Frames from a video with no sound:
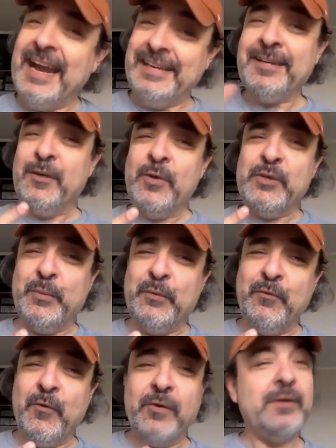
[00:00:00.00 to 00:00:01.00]
I did it once
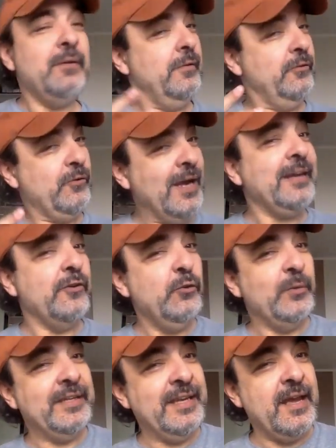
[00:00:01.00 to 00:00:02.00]
before, so I can
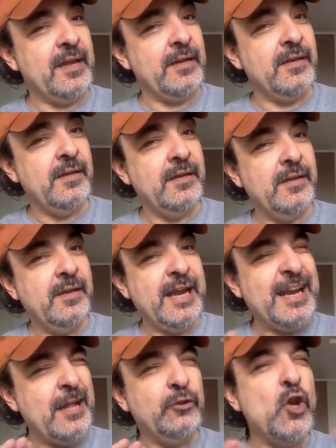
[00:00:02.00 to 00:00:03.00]
do it again.
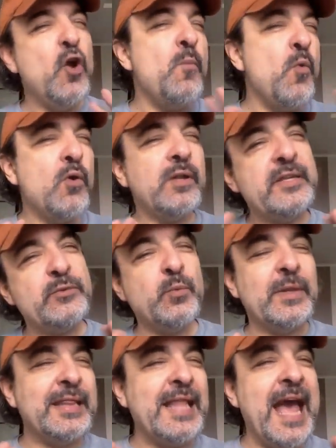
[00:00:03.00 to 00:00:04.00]
And I'll know more or less
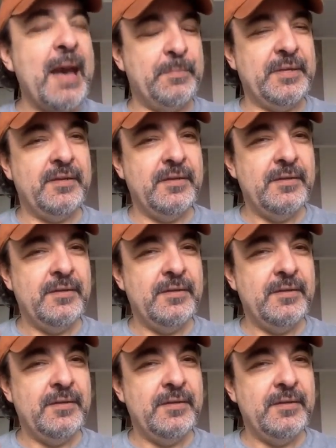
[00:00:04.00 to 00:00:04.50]
what will happen.